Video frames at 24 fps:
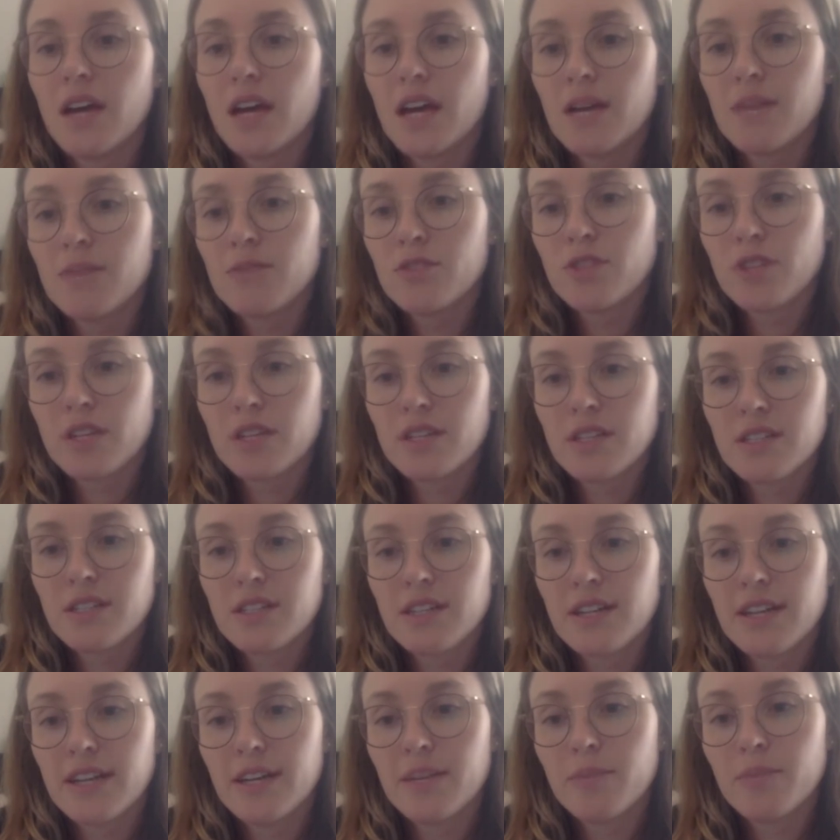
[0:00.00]
abstract
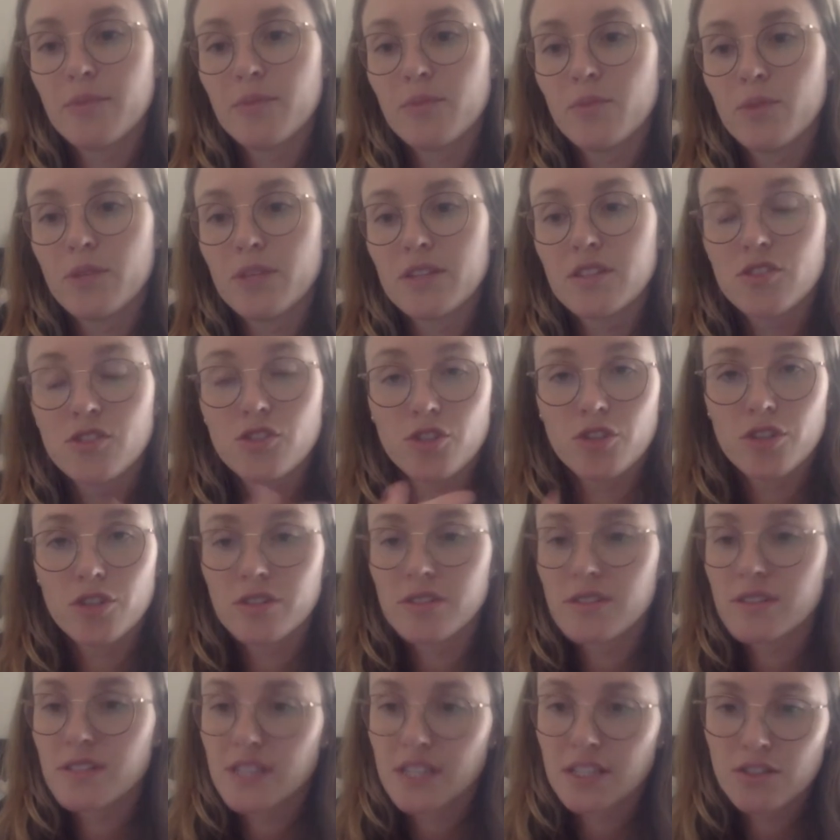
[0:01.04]
type with a
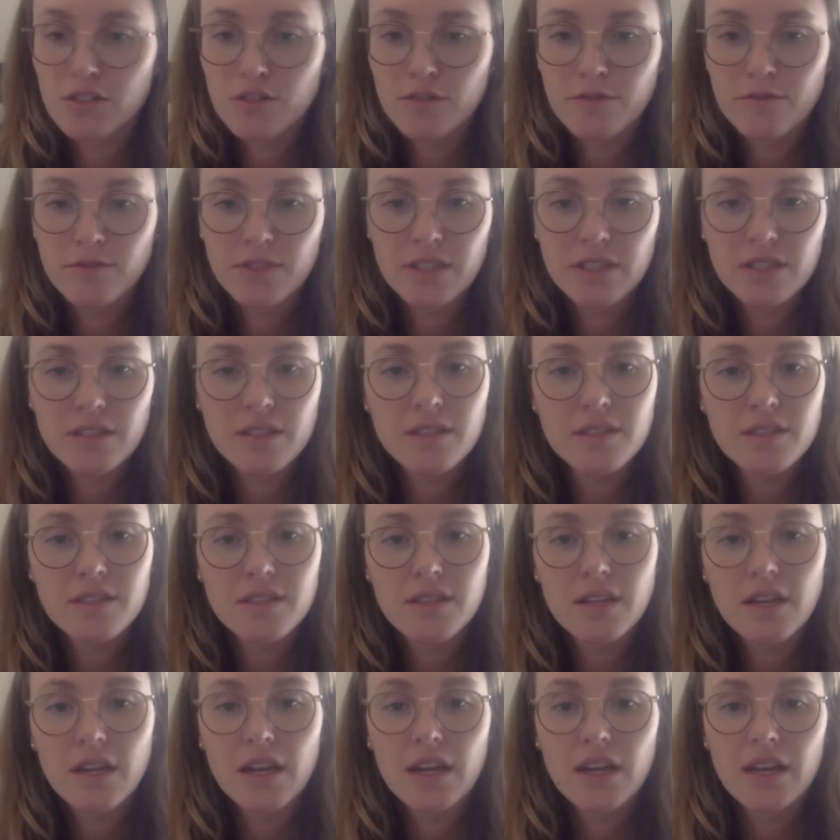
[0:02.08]
certain set of fields,
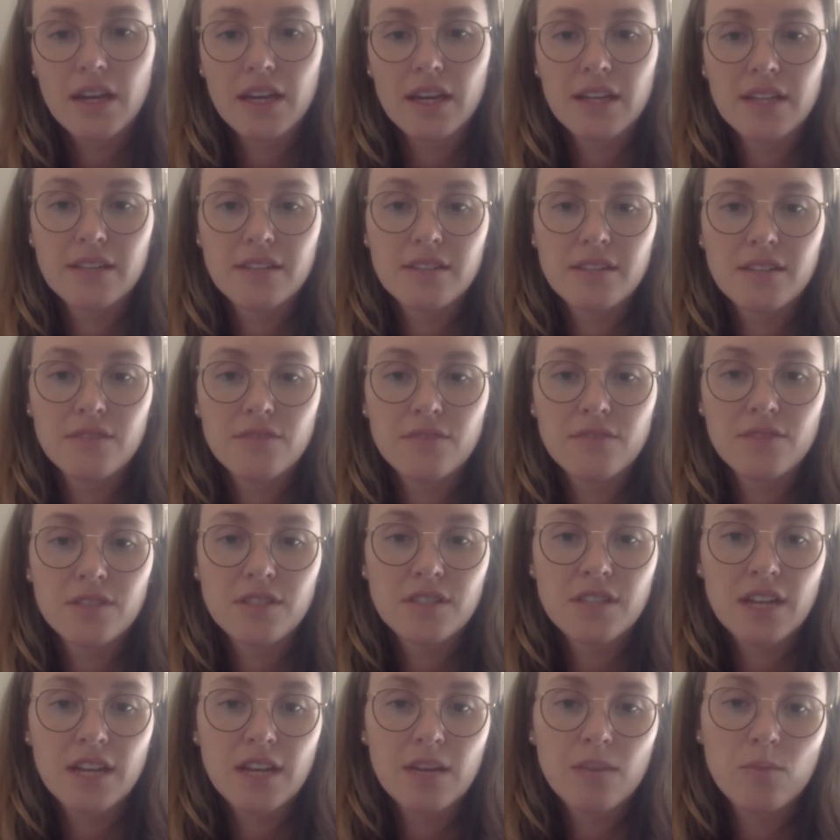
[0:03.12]
and if a
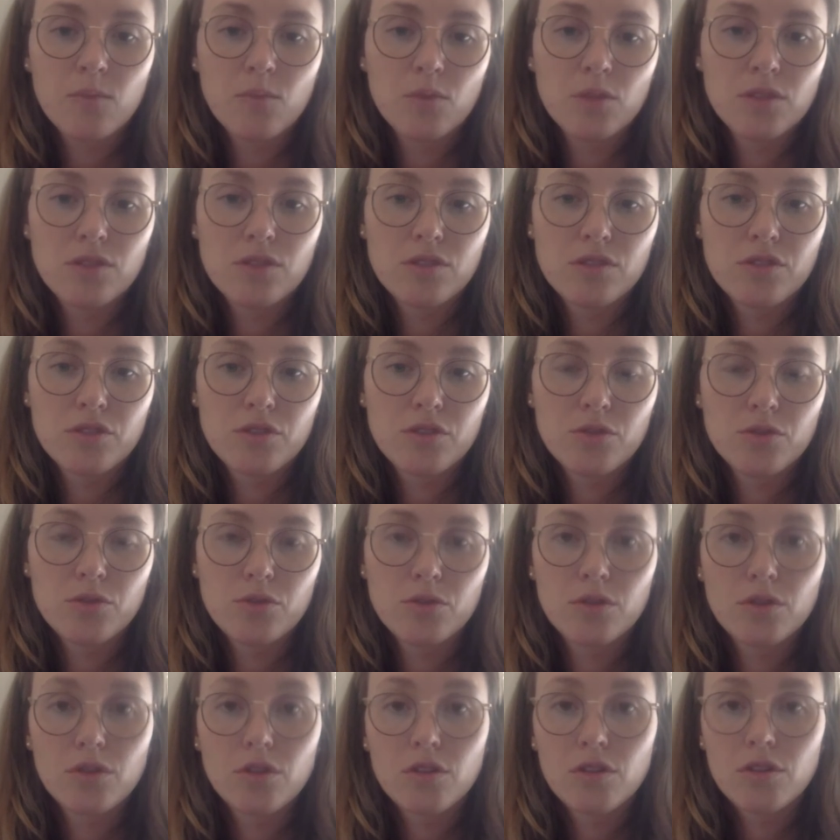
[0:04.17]
type wants to
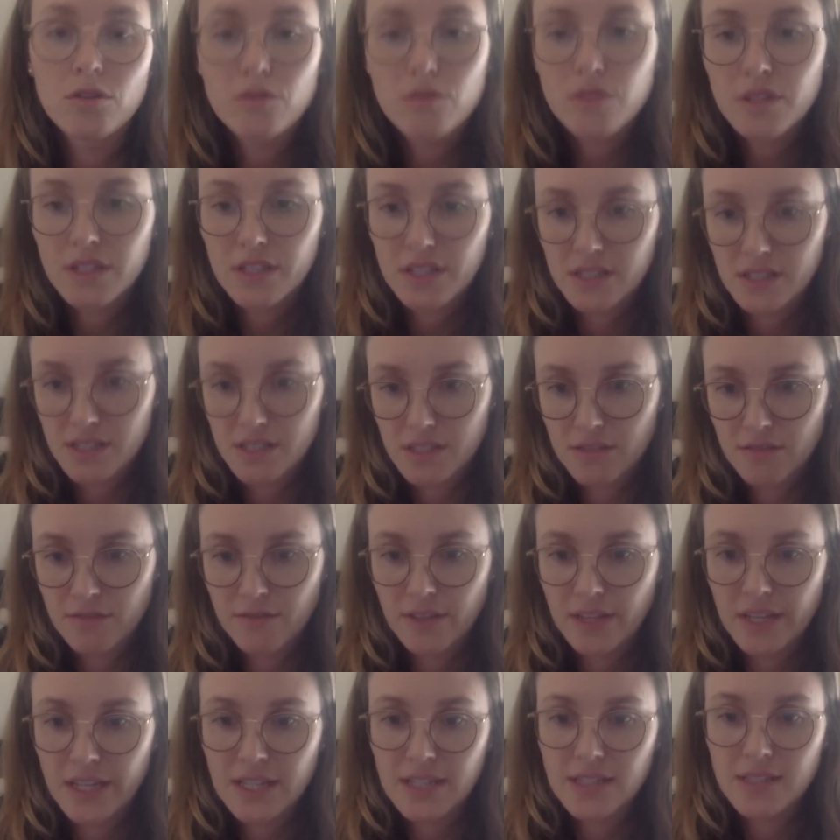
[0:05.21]
include the
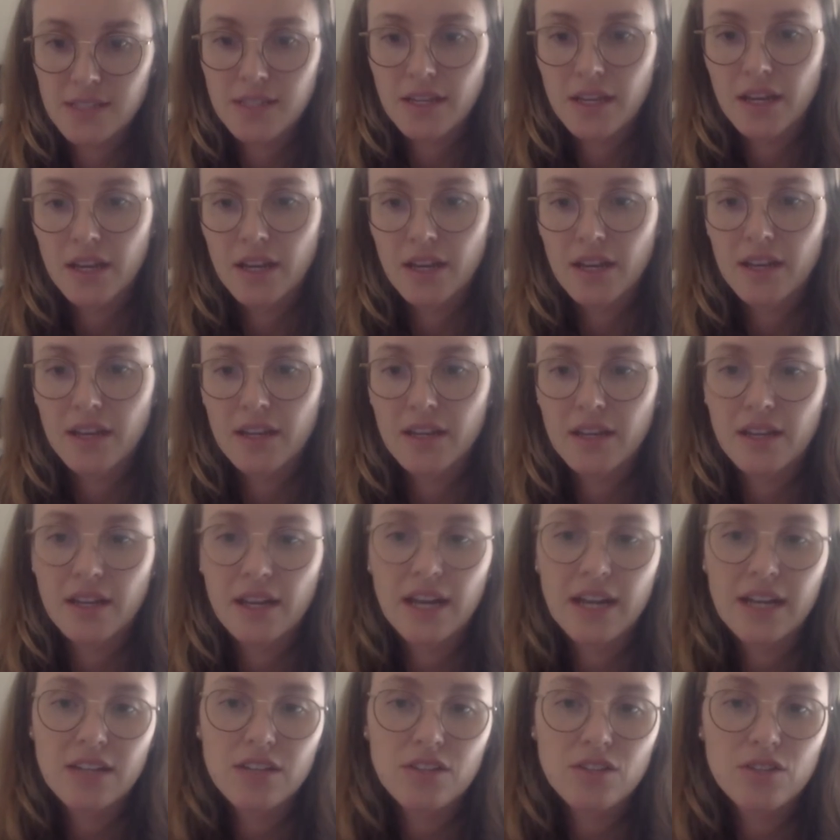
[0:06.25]
interface, it
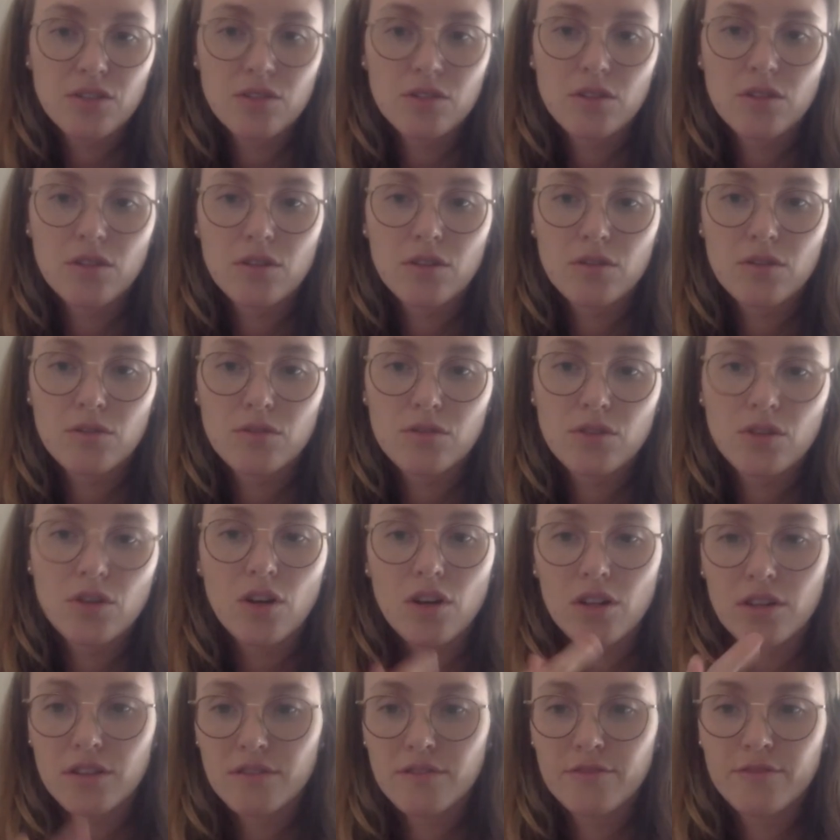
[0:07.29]
has to include
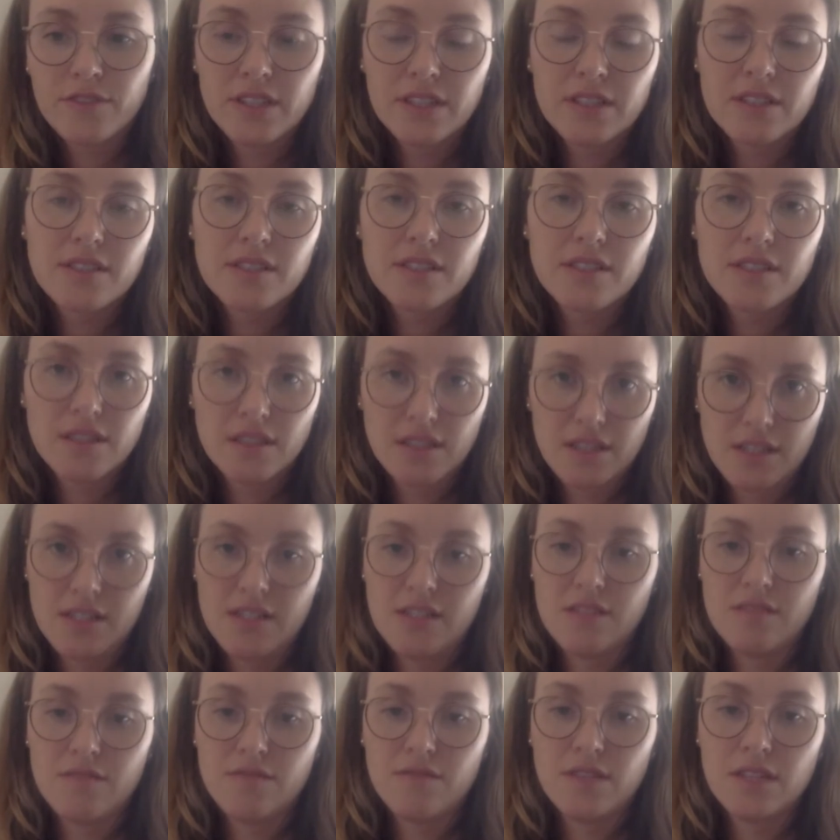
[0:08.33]
all the fields in the
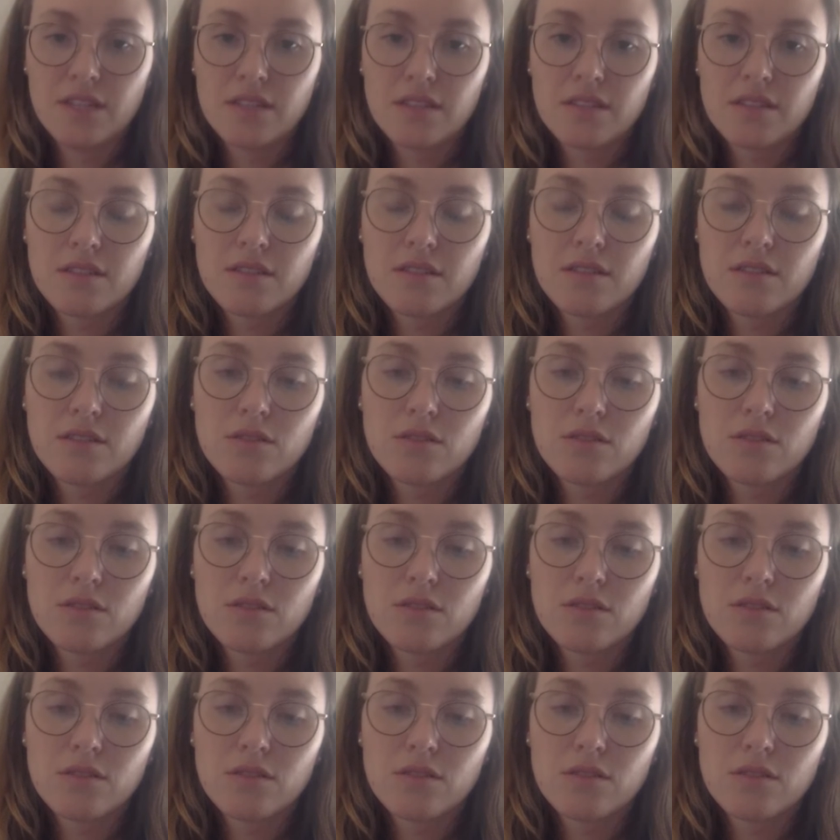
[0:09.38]
interface.